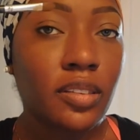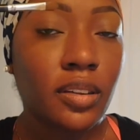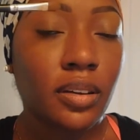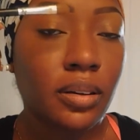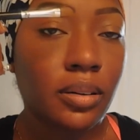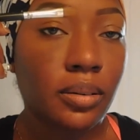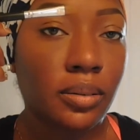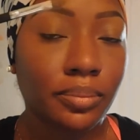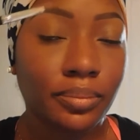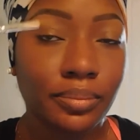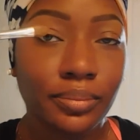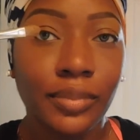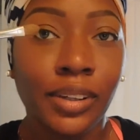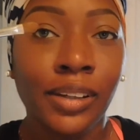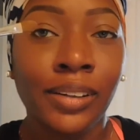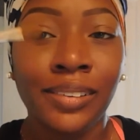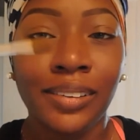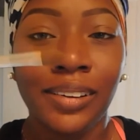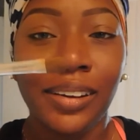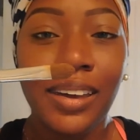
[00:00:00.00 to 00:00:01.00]

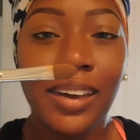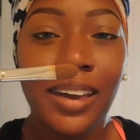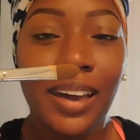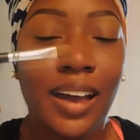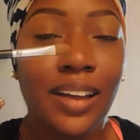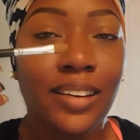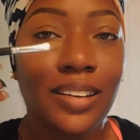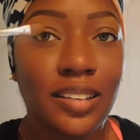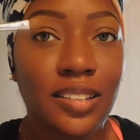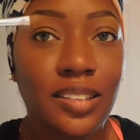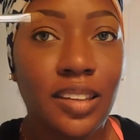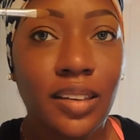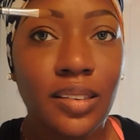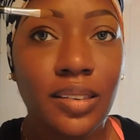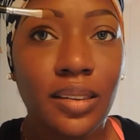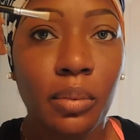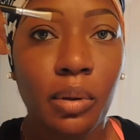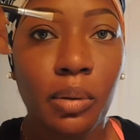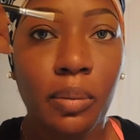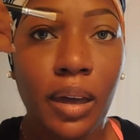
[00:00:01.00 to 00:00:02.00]
I did take
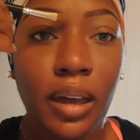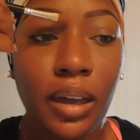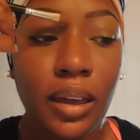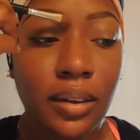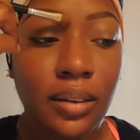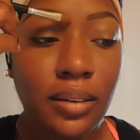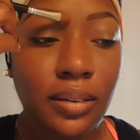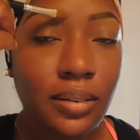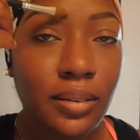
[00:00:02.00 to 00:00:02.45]
some of my